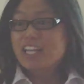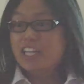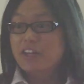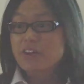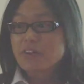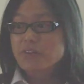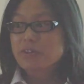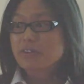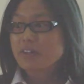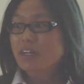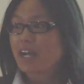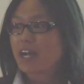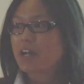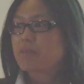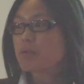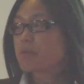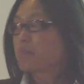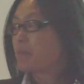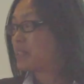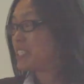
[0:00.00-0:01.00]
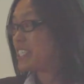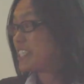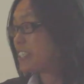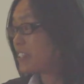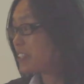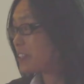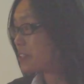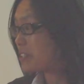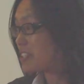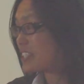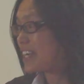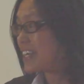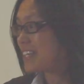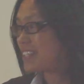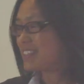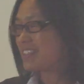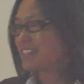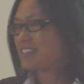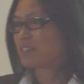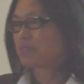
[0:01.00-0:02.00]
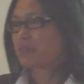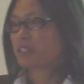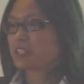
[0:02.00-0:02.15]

hello, I'm a materials scientist,